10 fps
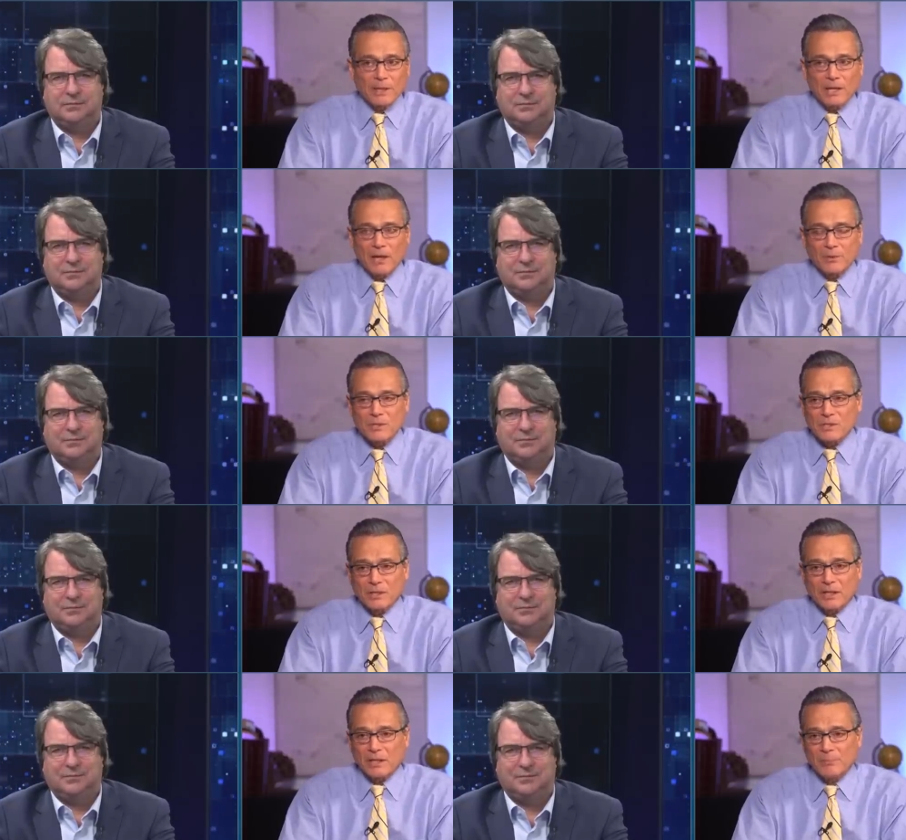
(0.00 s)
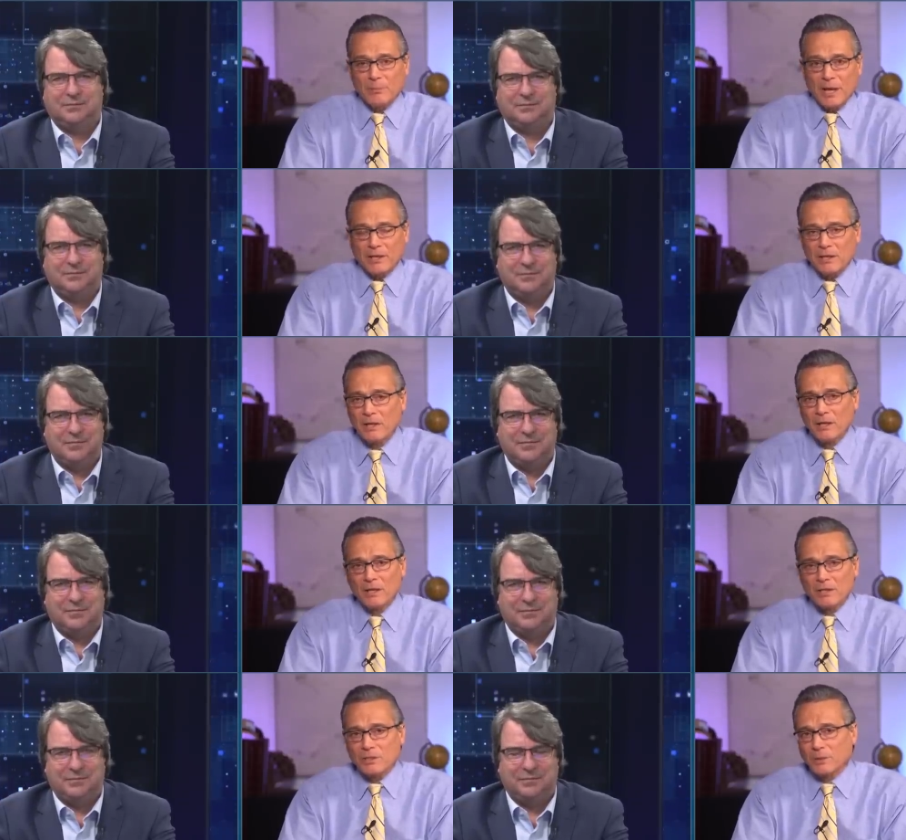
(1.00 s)
Speaker 1: language is going to get embedded
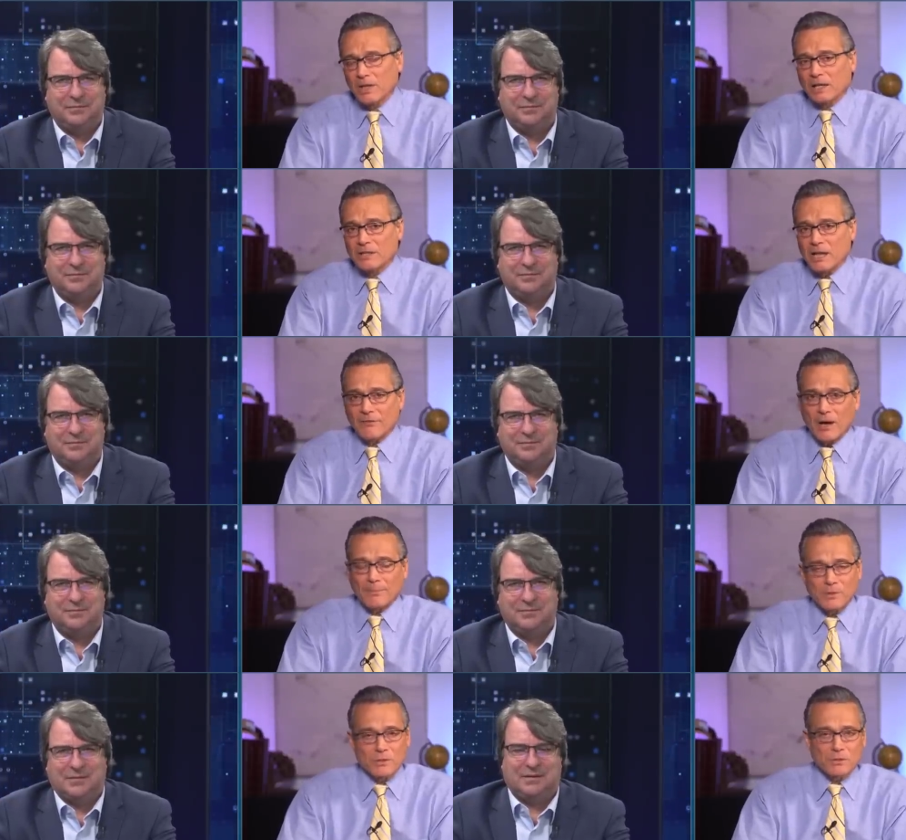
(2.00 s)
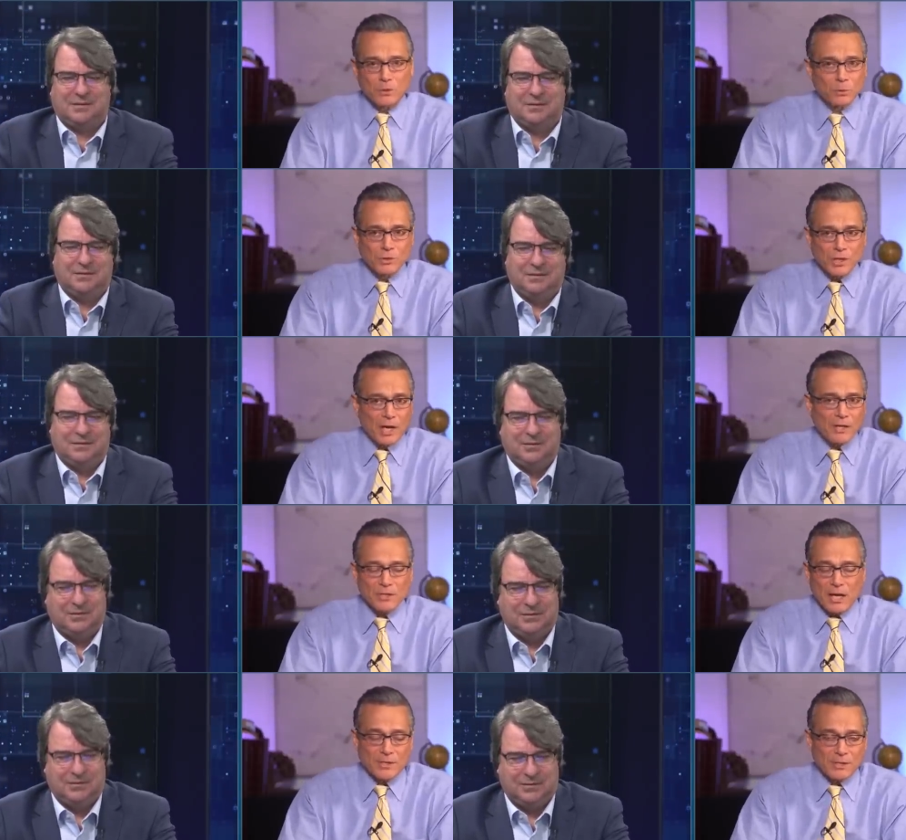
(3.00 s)
into a lot of DevOps tool chains,
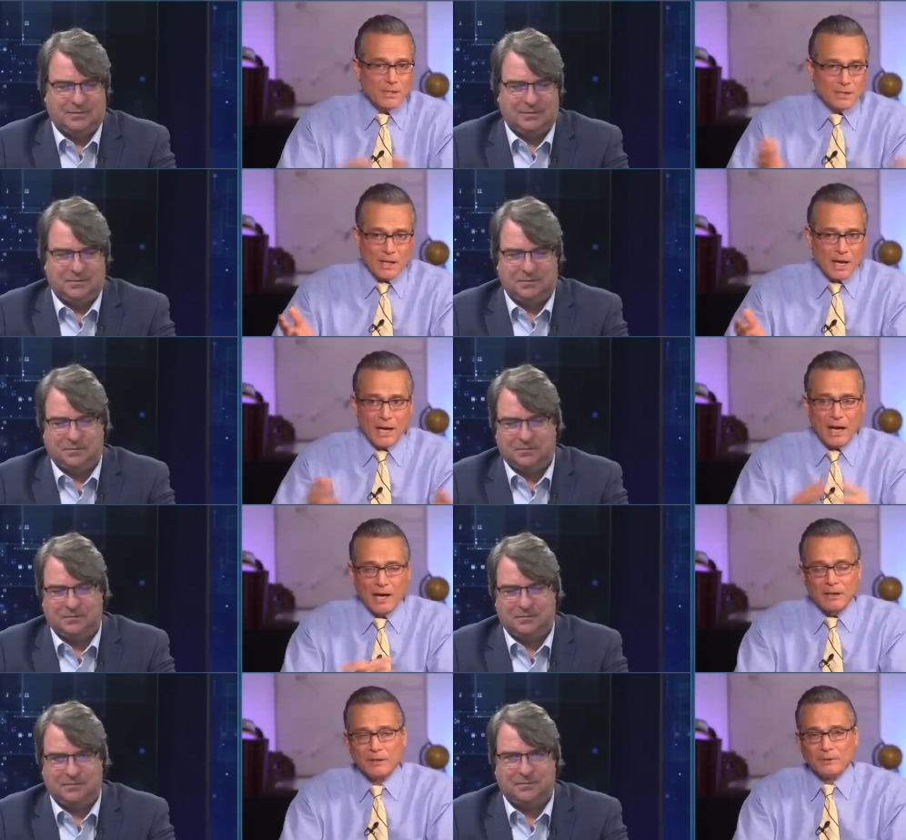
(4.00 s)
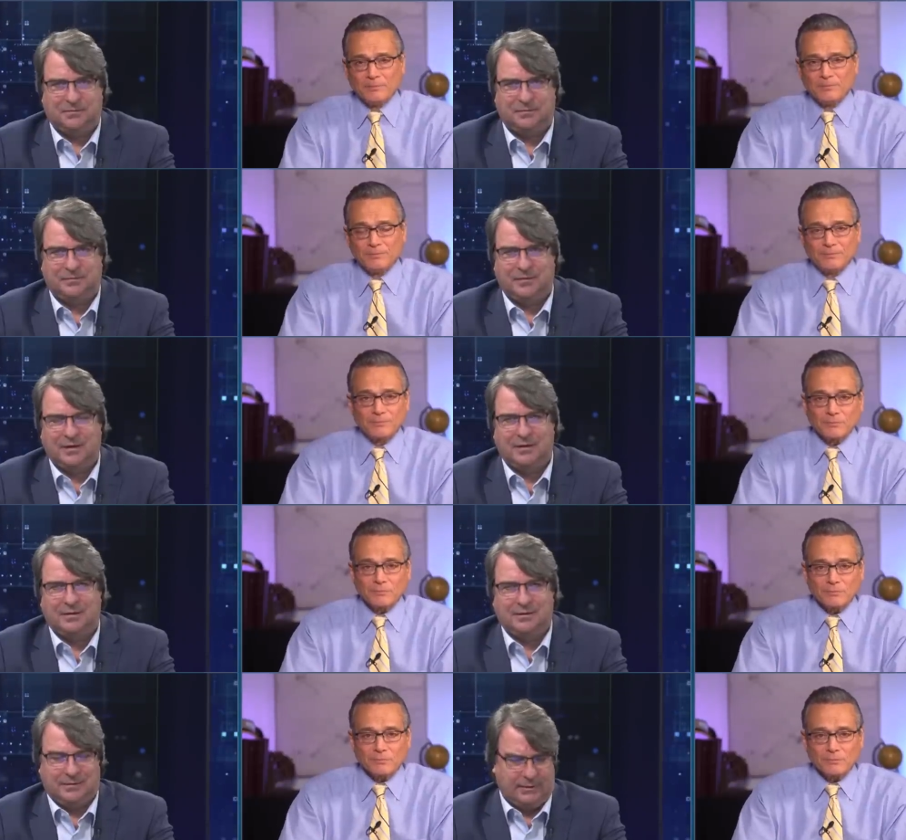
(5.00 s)
as is AI.
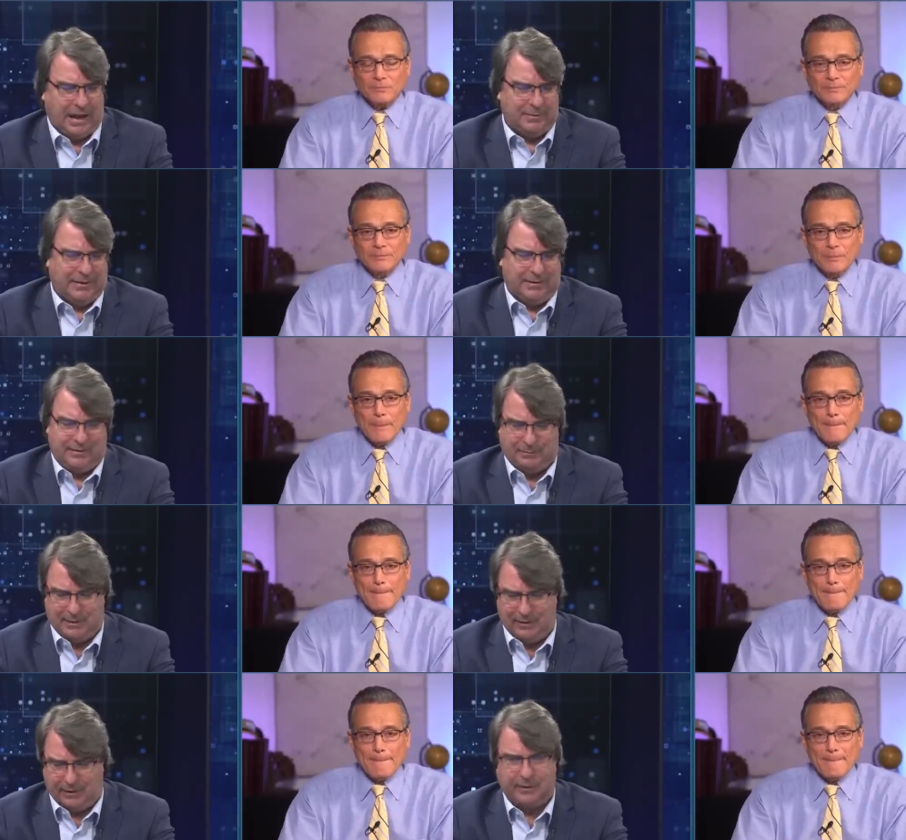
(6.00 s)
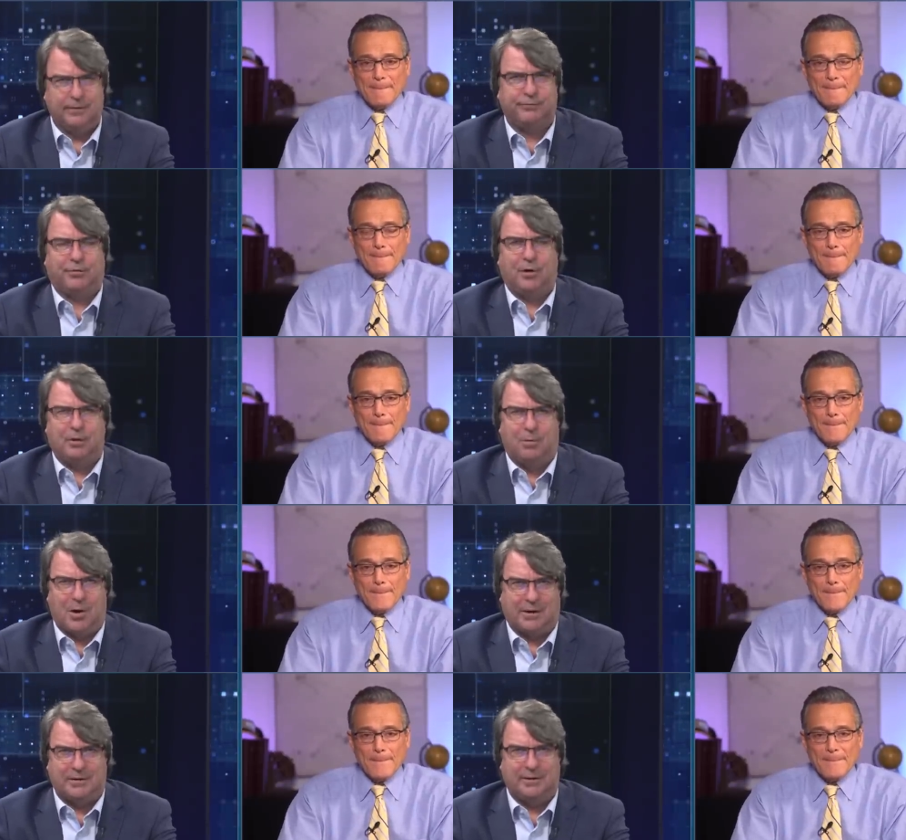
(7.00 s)
Speaker 2: Yeah, I mean, I mean, look at the fraud
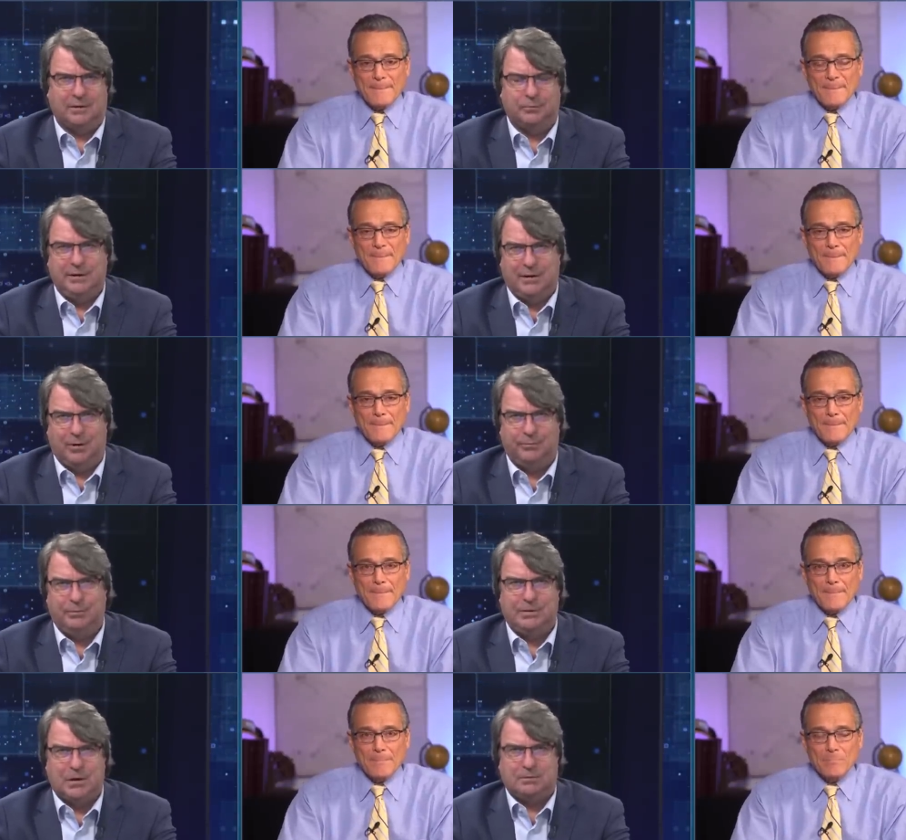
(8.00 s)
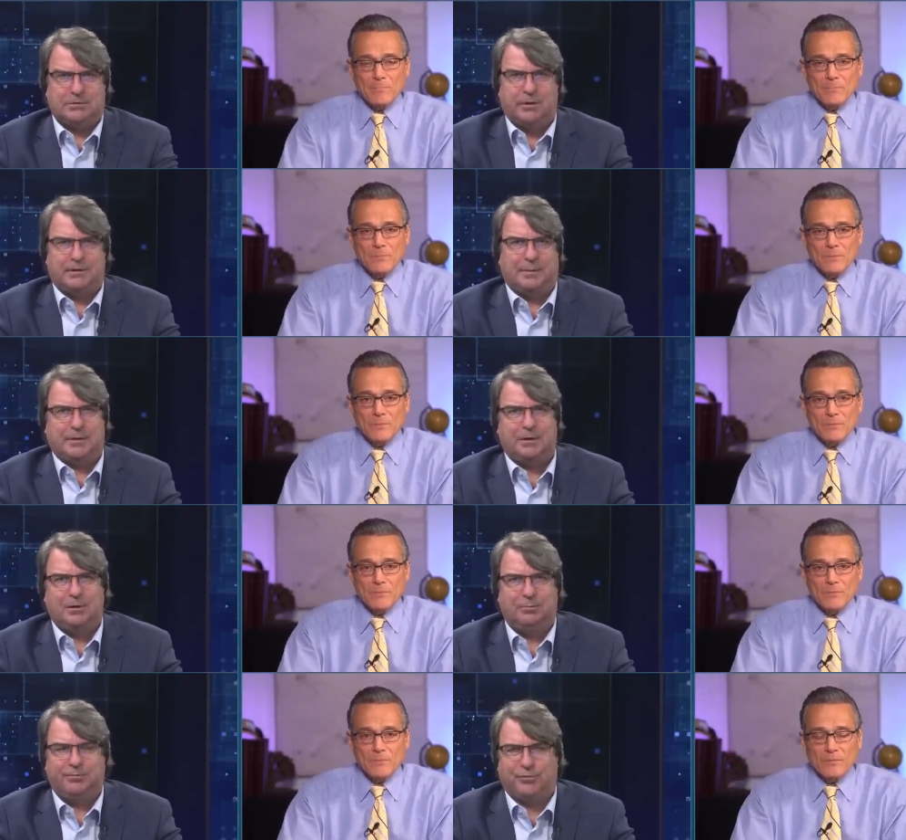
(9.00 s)
market killed. We know we talked about this all the time on the
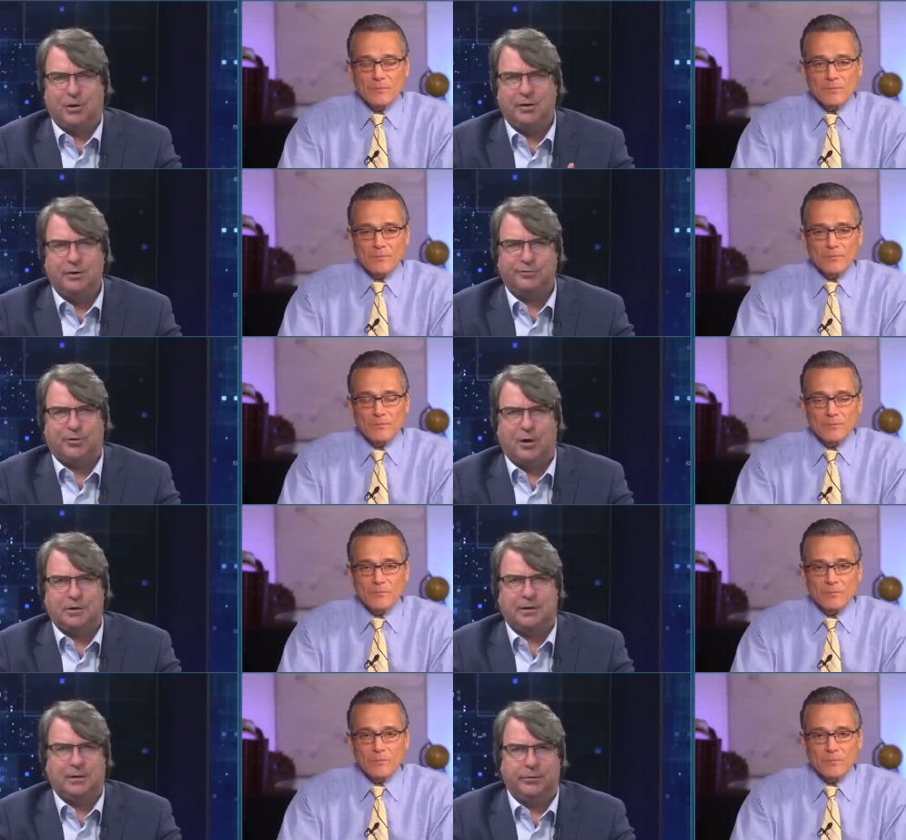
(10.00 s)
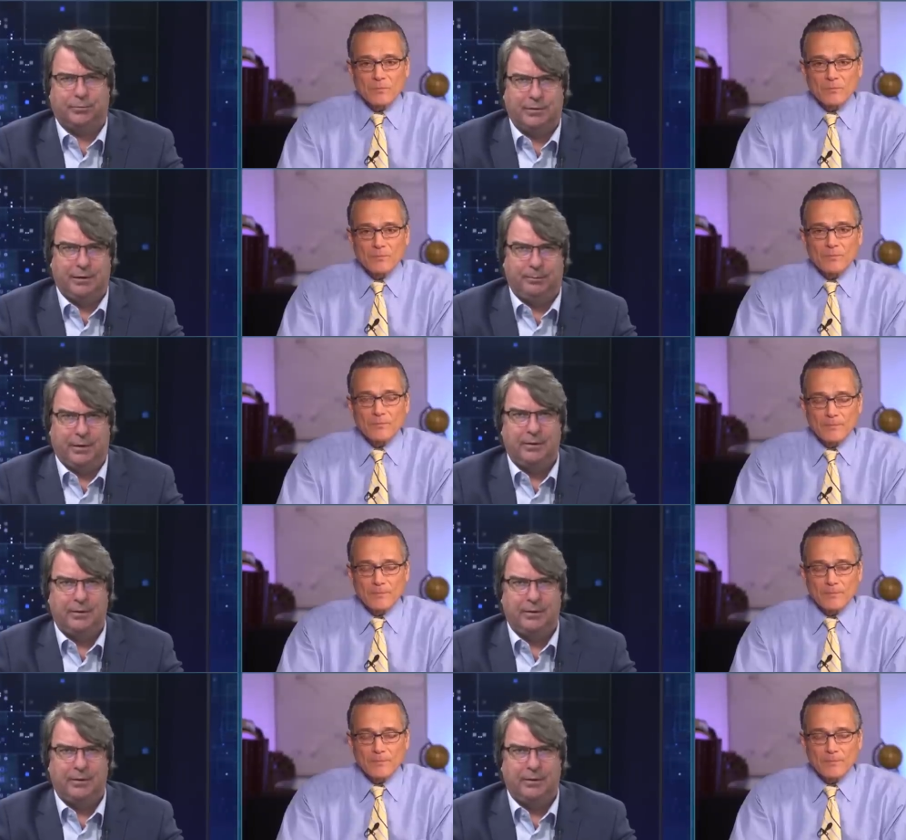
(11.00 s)
cube. Fraud, fraud killed the real, the